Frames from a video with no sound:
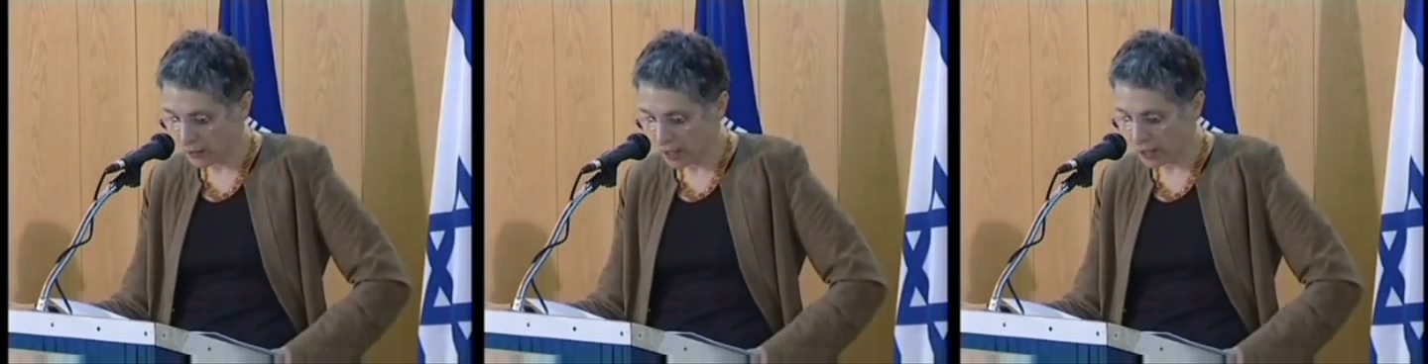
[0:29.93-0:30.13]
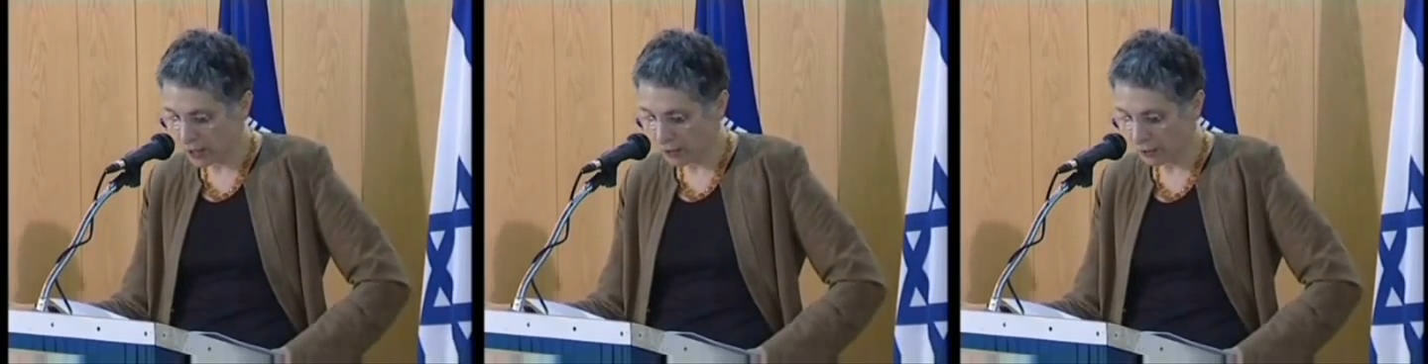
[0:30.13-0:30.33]

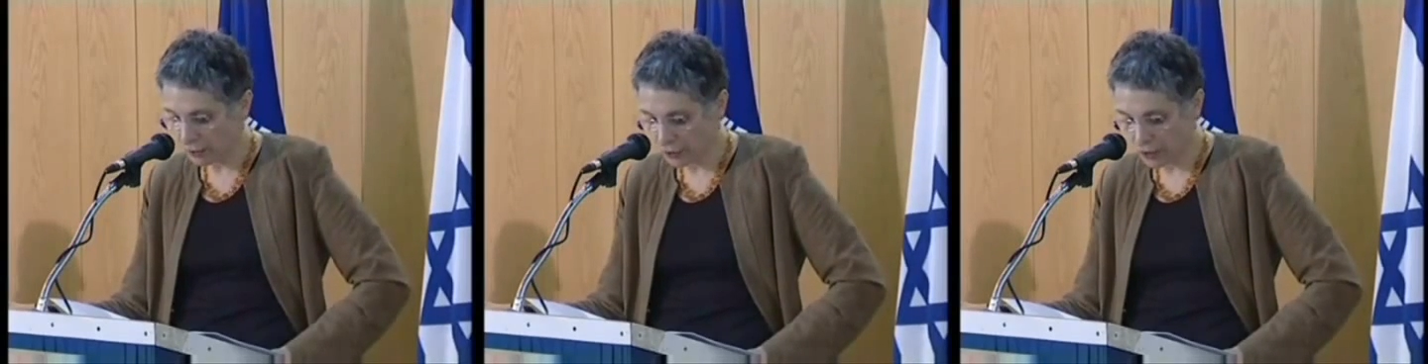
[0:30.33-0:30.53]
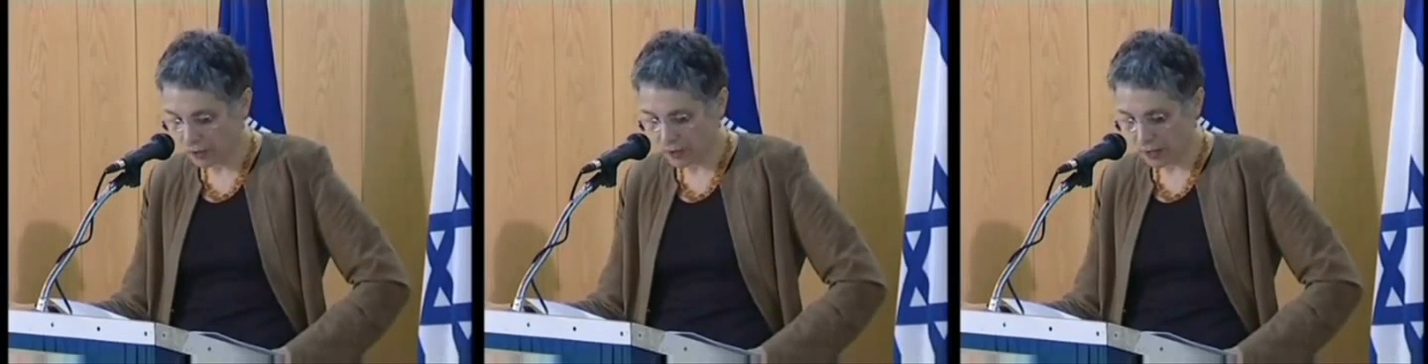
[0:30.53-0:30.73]
And if they
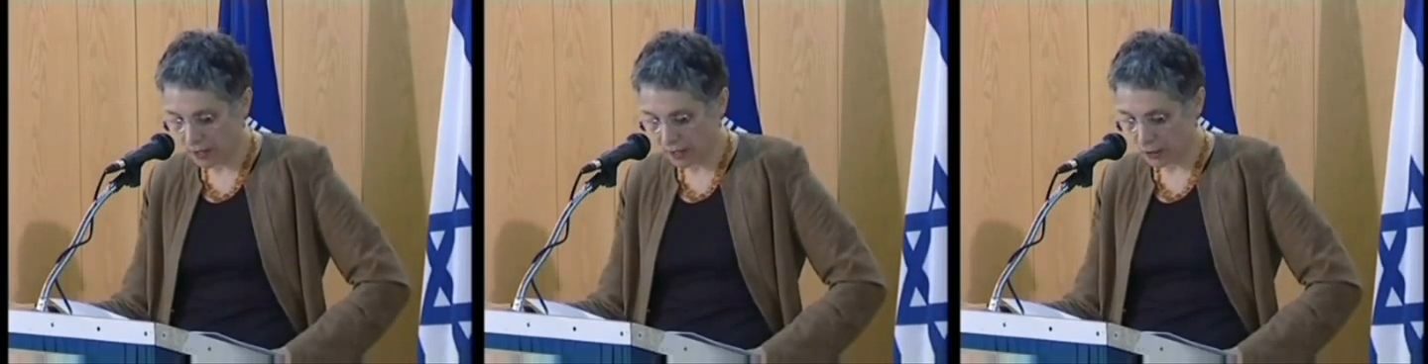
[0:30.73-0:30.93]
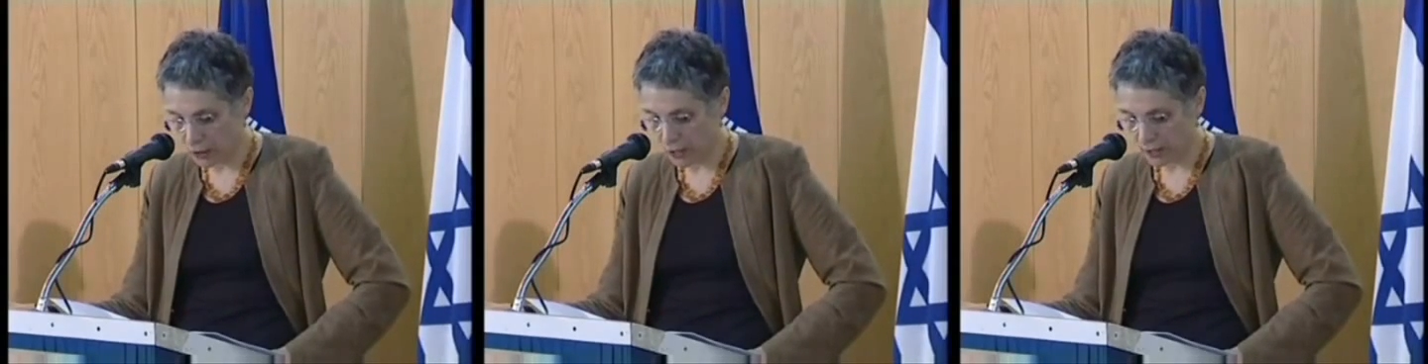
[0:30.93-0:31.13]
can
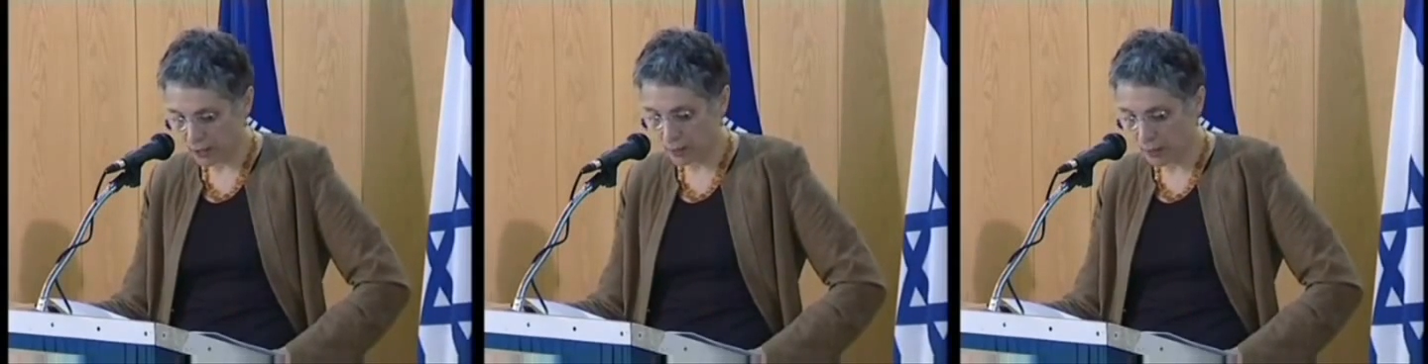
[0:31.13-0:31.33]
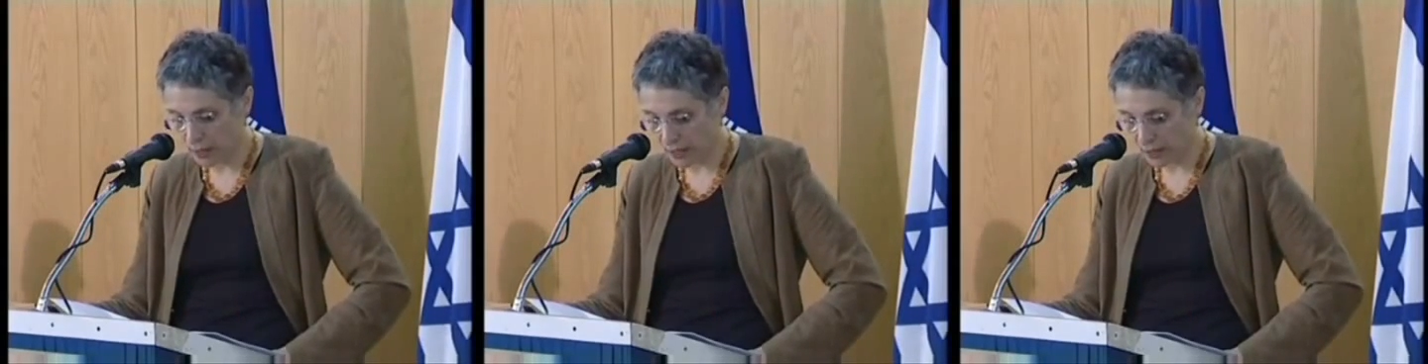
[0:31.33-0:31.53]
further
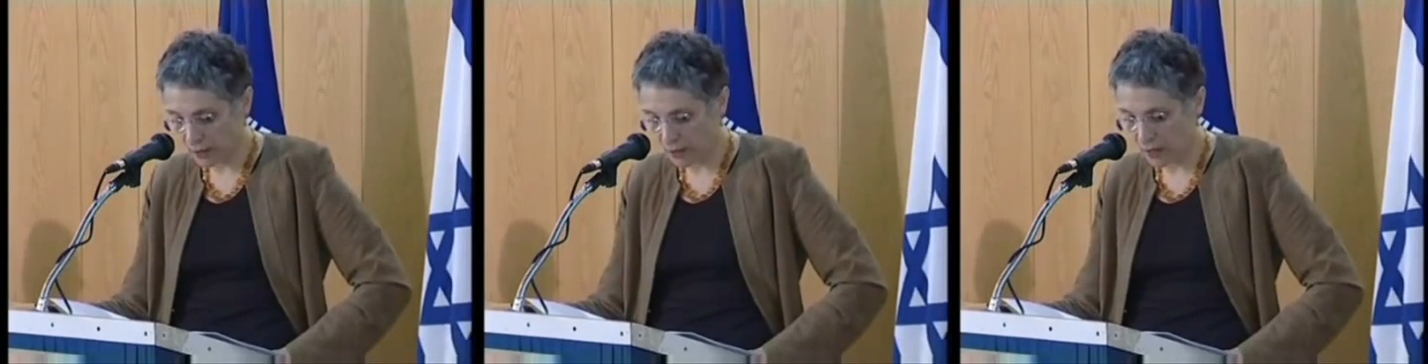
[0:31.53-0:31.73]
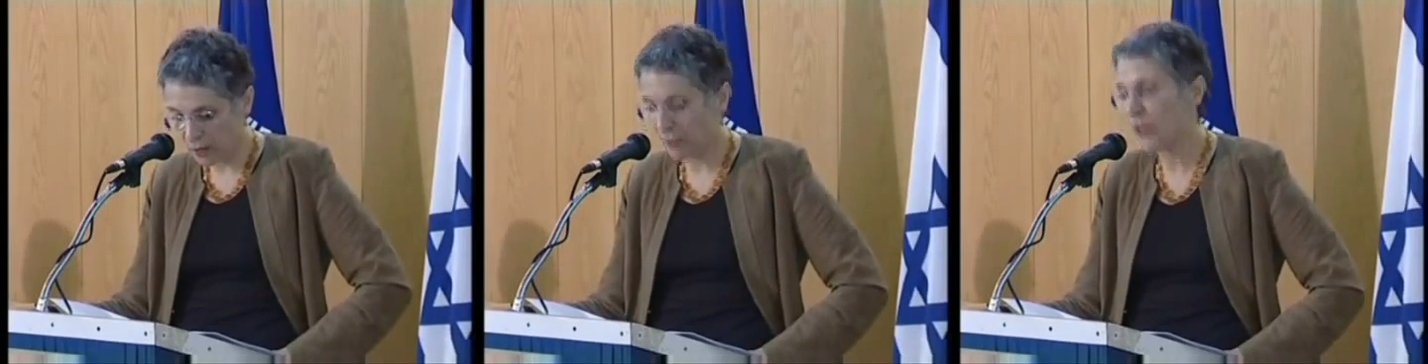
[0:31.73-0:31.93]
hijack the
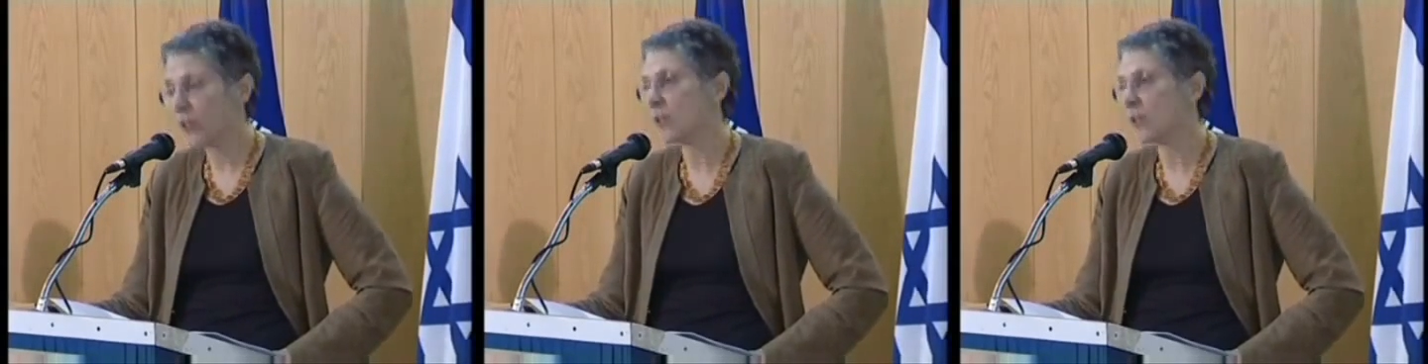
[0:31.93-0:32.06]
minds of